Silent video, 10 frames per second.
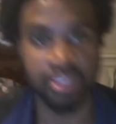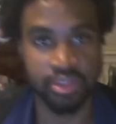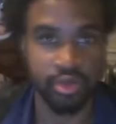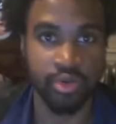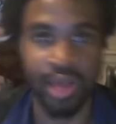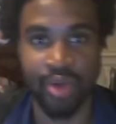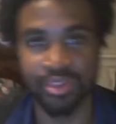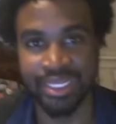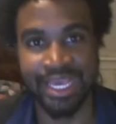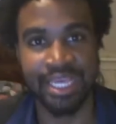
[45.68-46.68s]
though, I
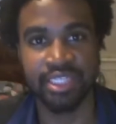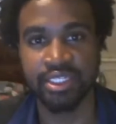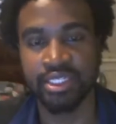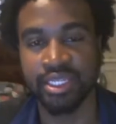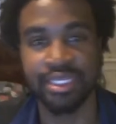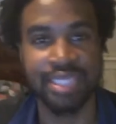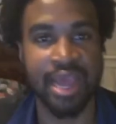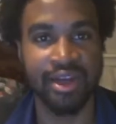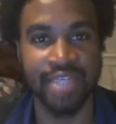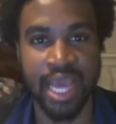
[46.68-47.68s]
was anxious the
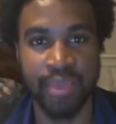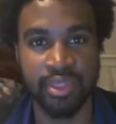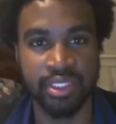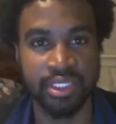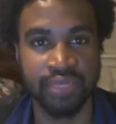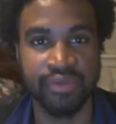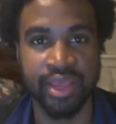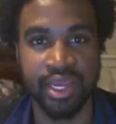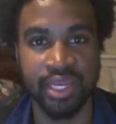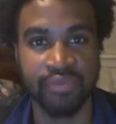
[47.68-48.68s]
entire time to see if
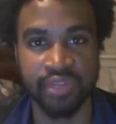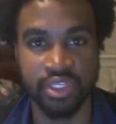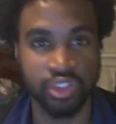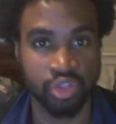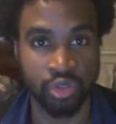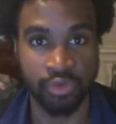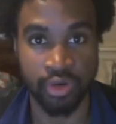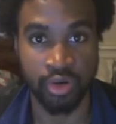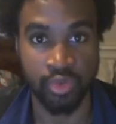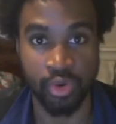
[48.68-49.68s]
any of the Stern
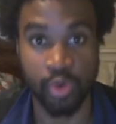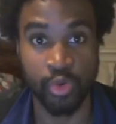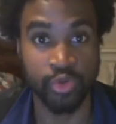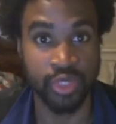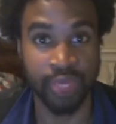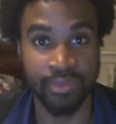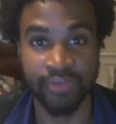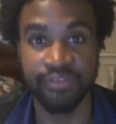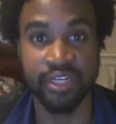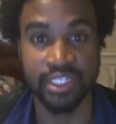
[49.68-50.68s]
Raider were going to come to
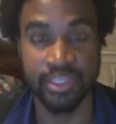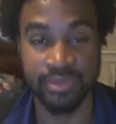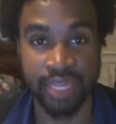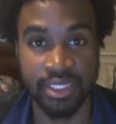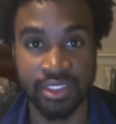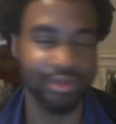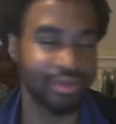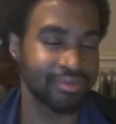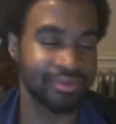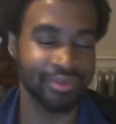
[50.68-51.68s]
finish up Sanjin.
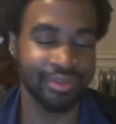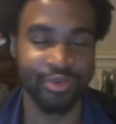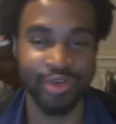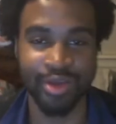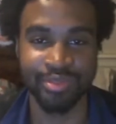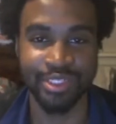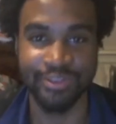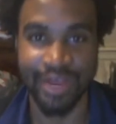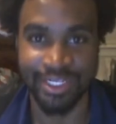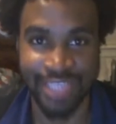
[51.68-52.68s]
And look who comes, his
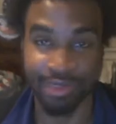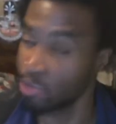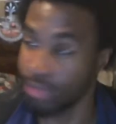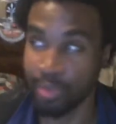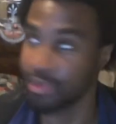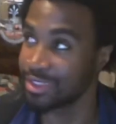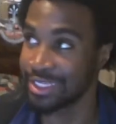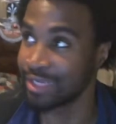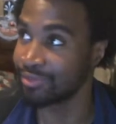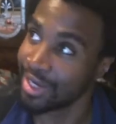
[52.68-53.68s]
vice captain. Don't remember his
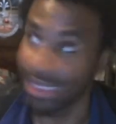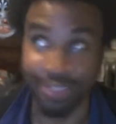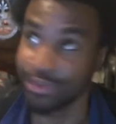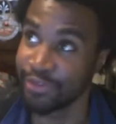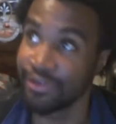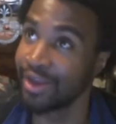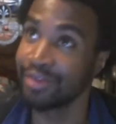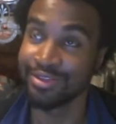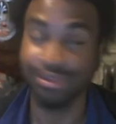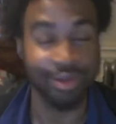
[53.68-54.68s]
name. He doesn't really
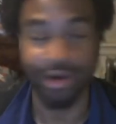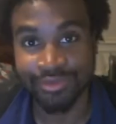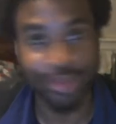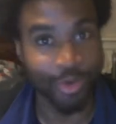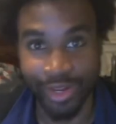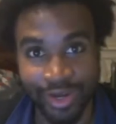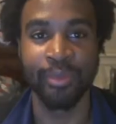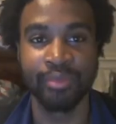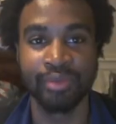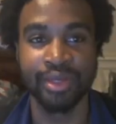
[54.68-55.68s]
fight. Sorry, don't care.
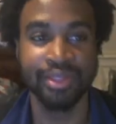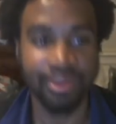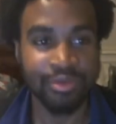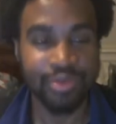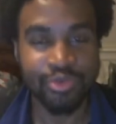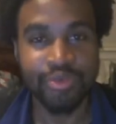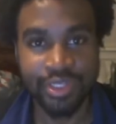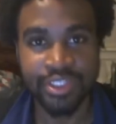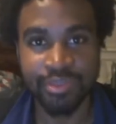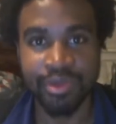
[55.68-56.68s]
But it was cool to
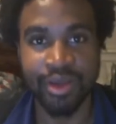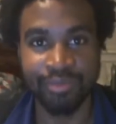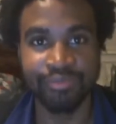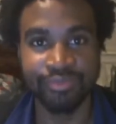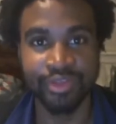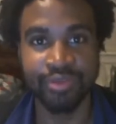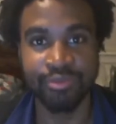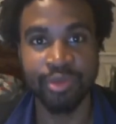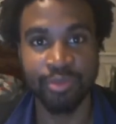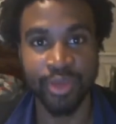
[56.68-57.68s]
see him come
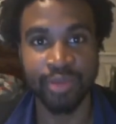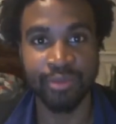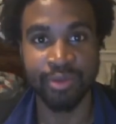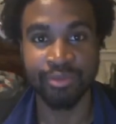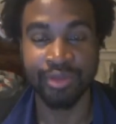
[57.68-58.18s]
and pick him up.